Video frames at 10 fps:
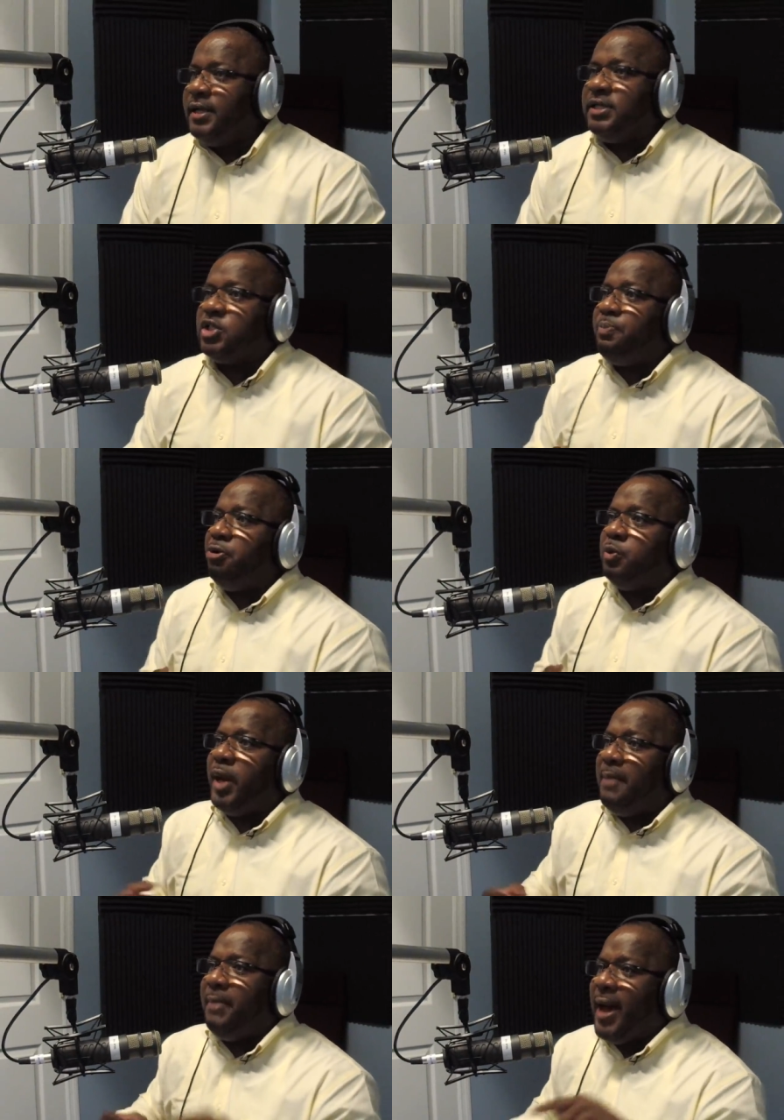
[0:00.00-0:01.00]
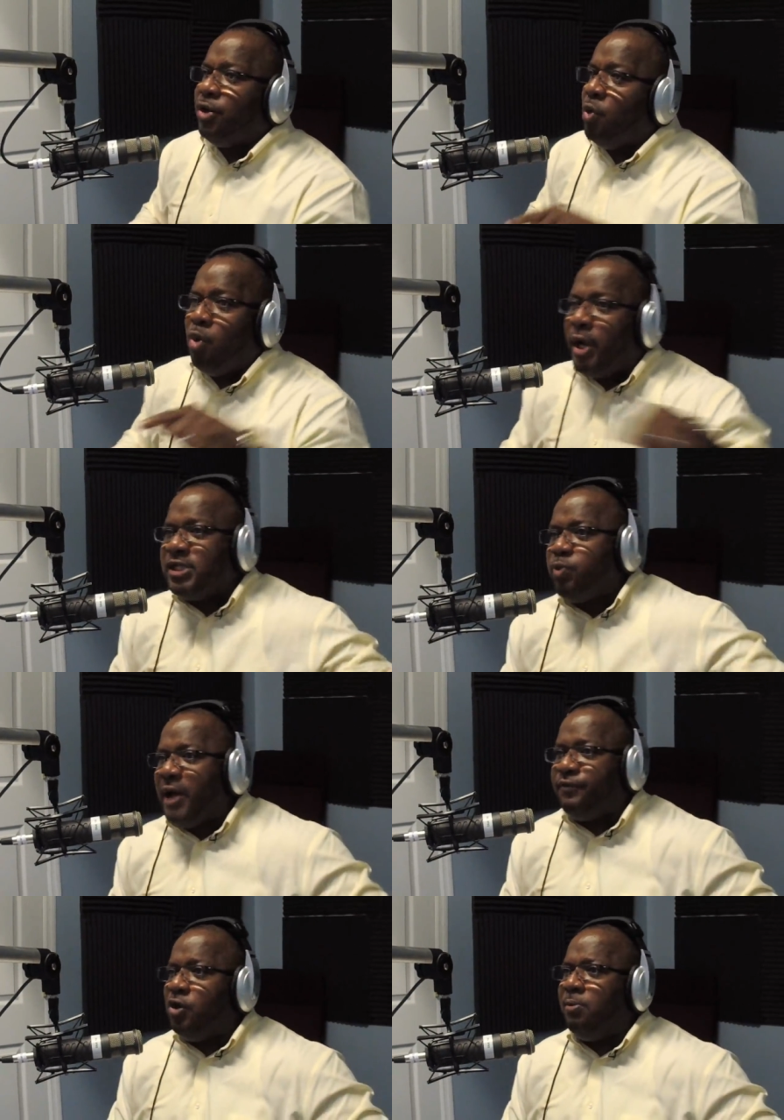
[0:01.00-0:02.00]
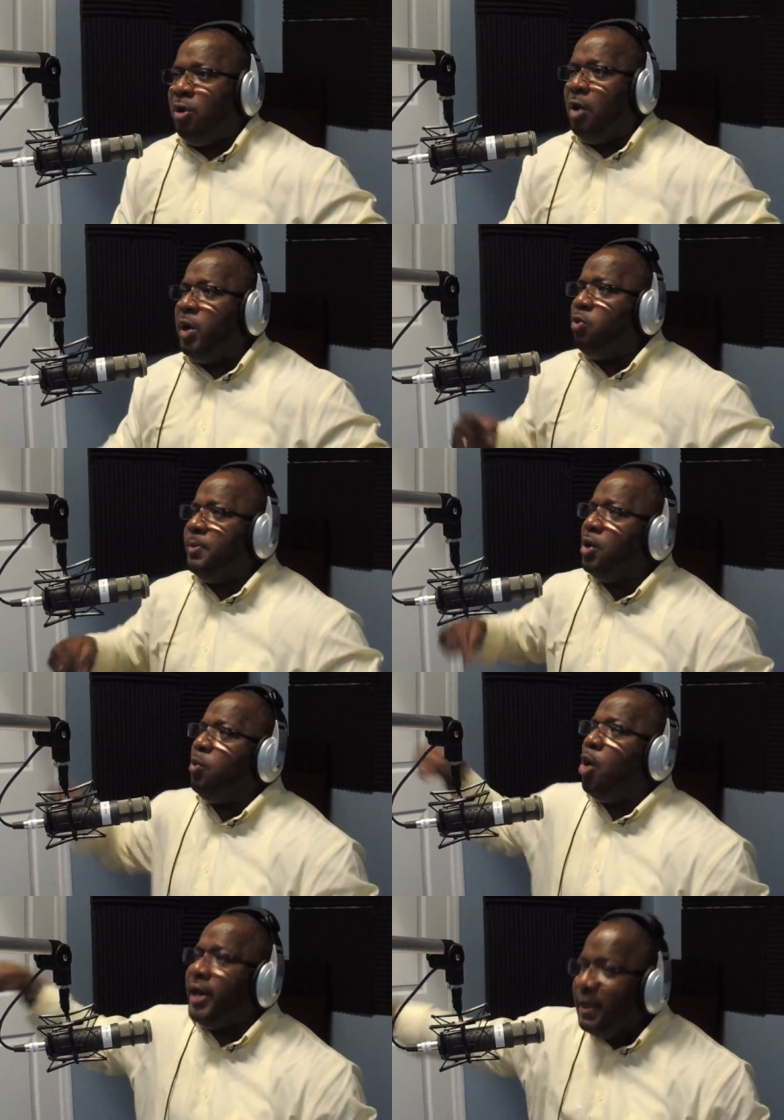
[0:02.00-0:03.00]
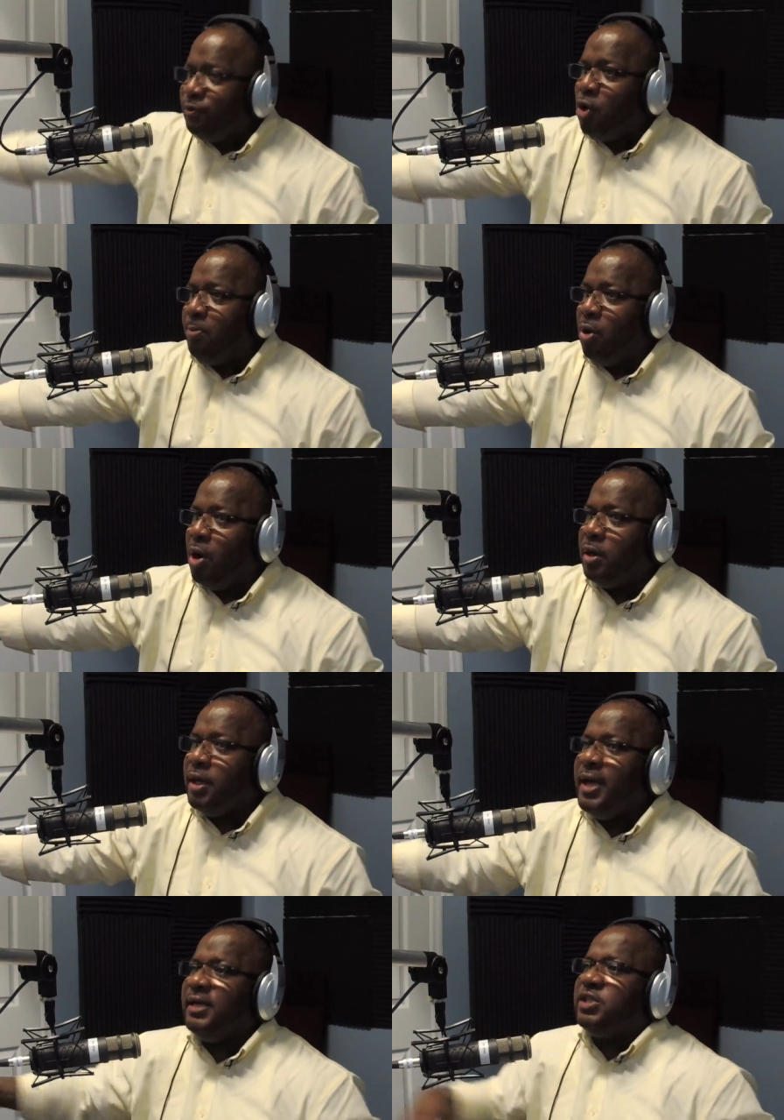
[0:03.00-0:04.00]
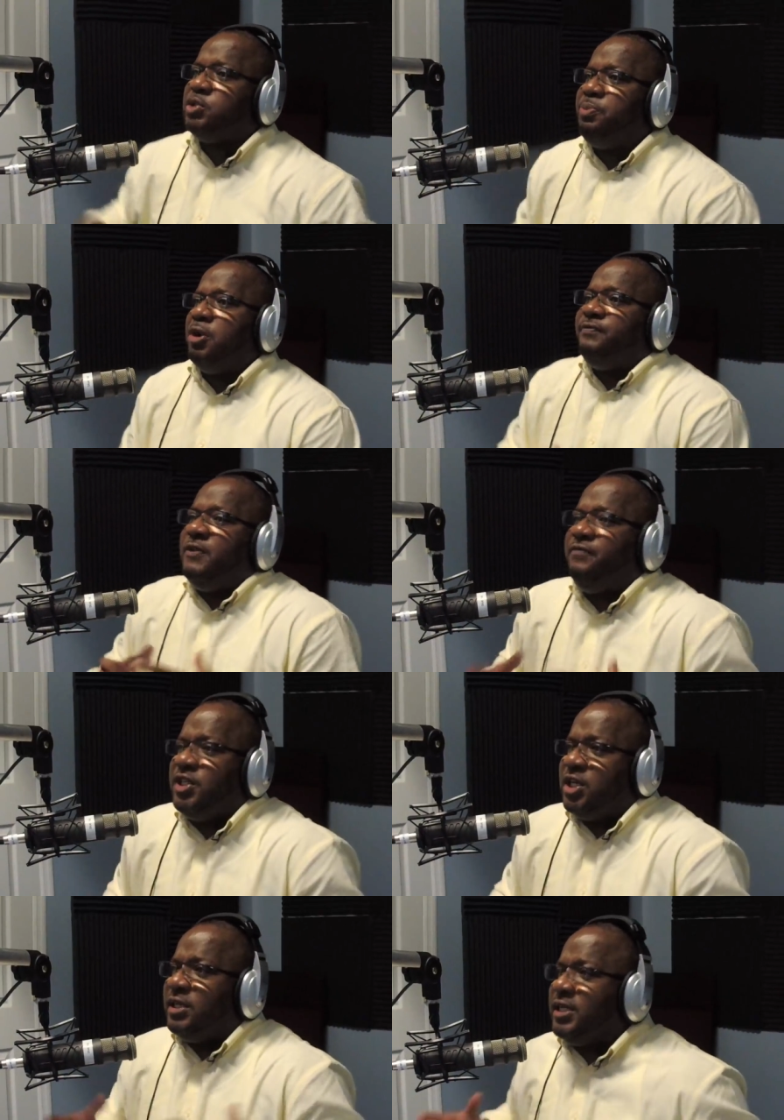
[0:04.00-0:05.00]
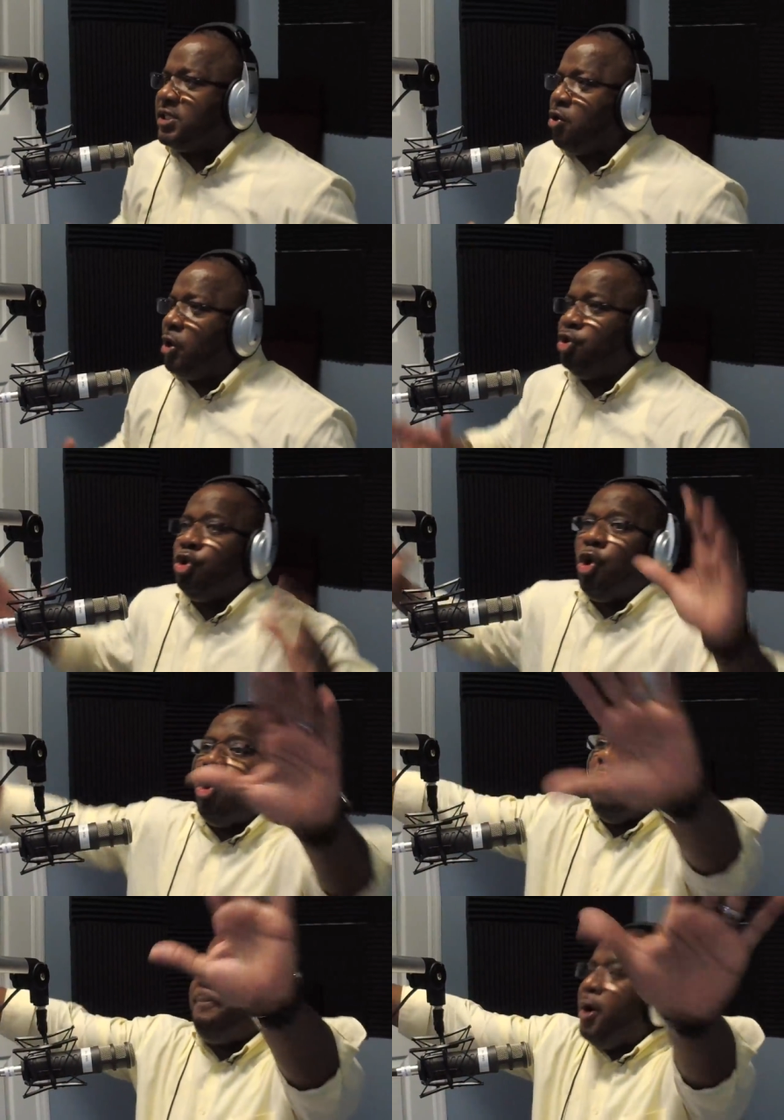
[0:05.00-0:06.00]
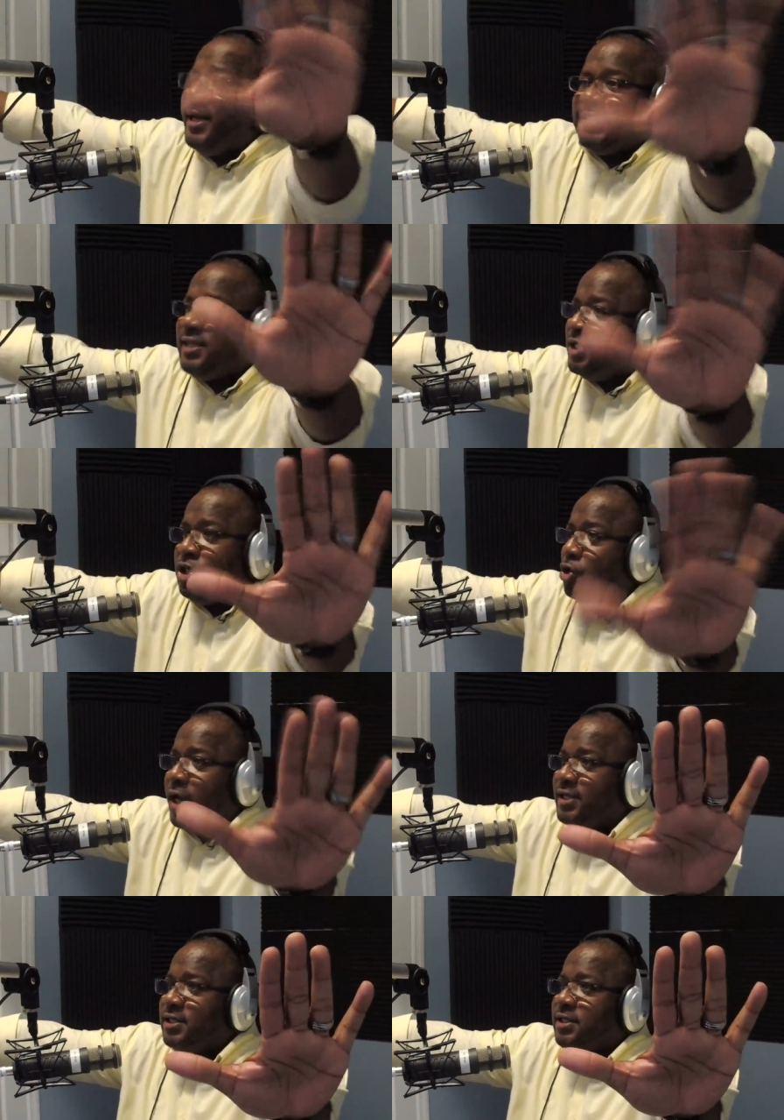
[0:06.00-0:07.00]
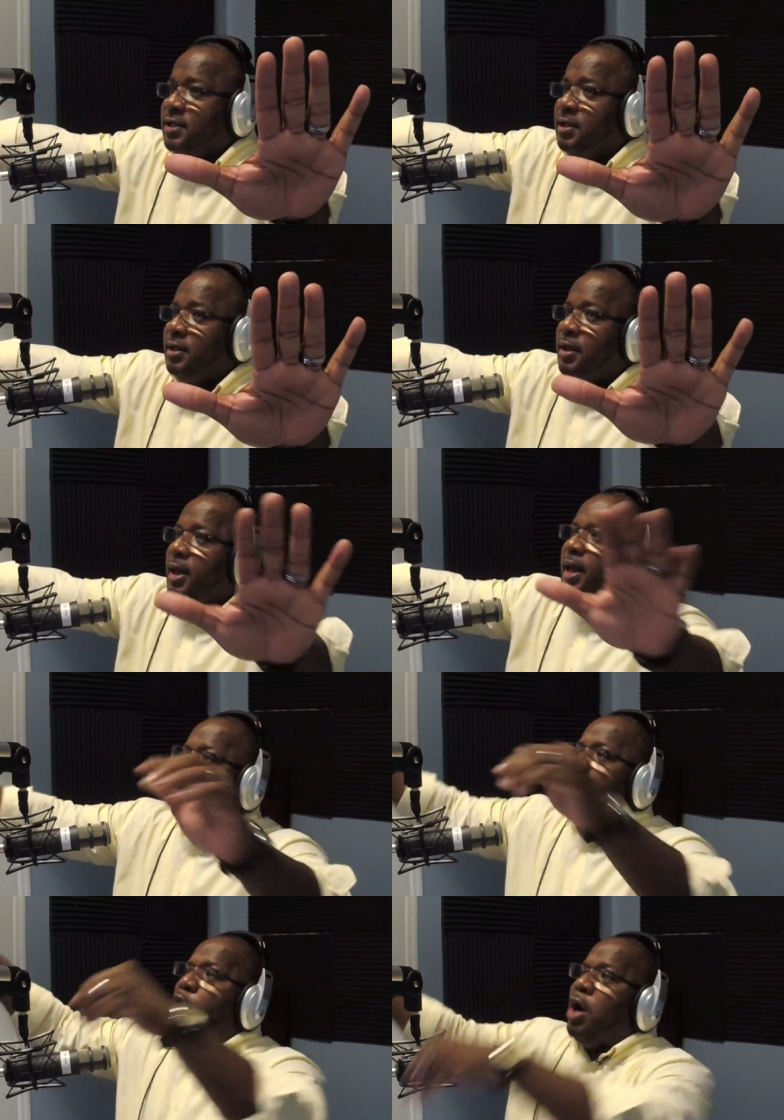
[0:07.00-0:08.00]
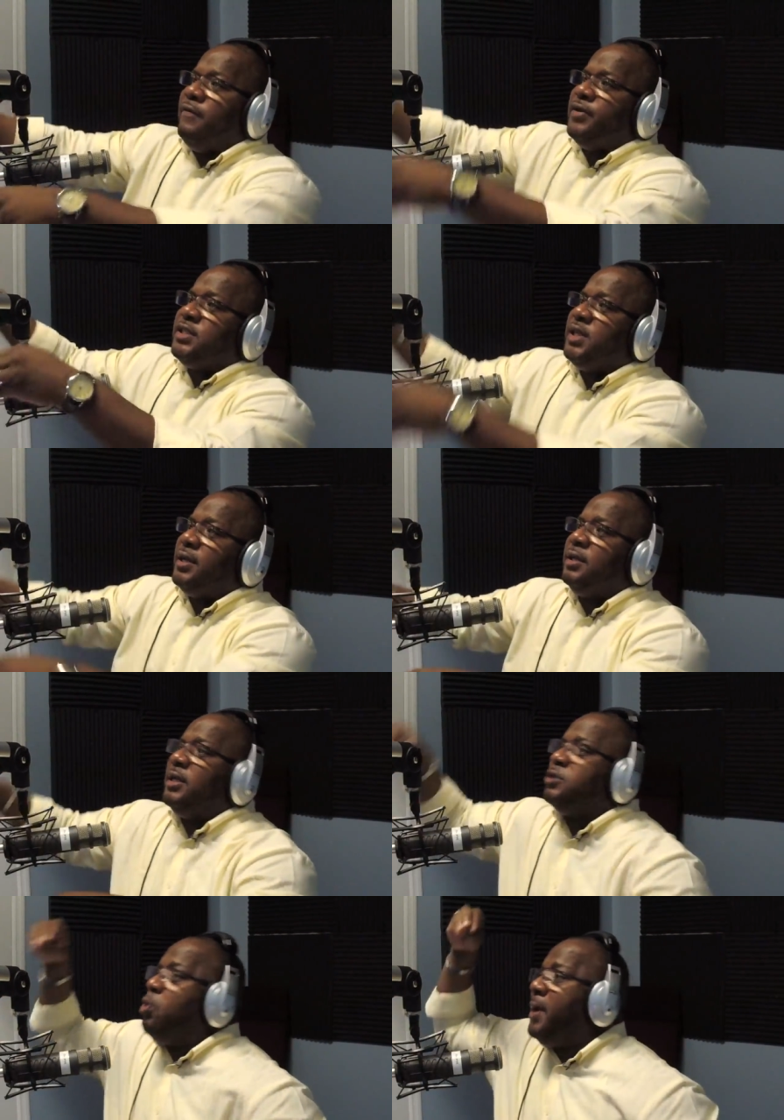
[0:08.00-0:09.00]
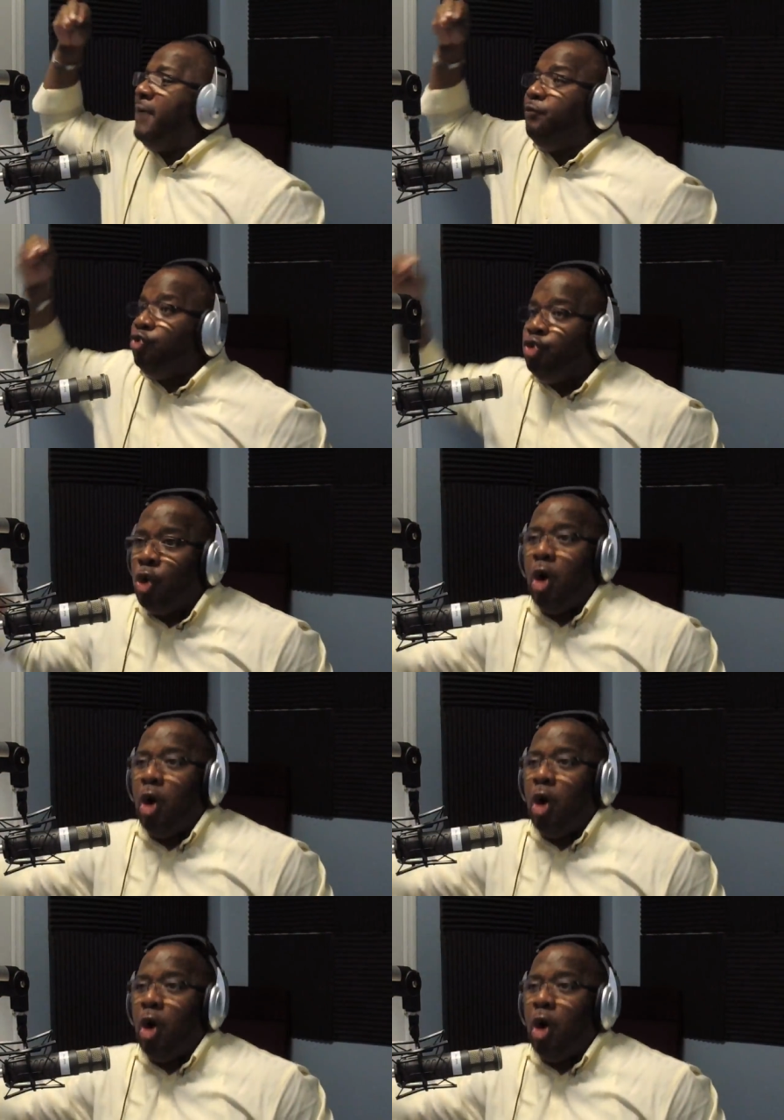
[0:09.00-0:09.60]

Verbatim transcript: the spirit where a man don't want his wife no more, where a woman don't want him no more, the spirit of division and discord. Nobody's teaching you this all of a sudden this woman have no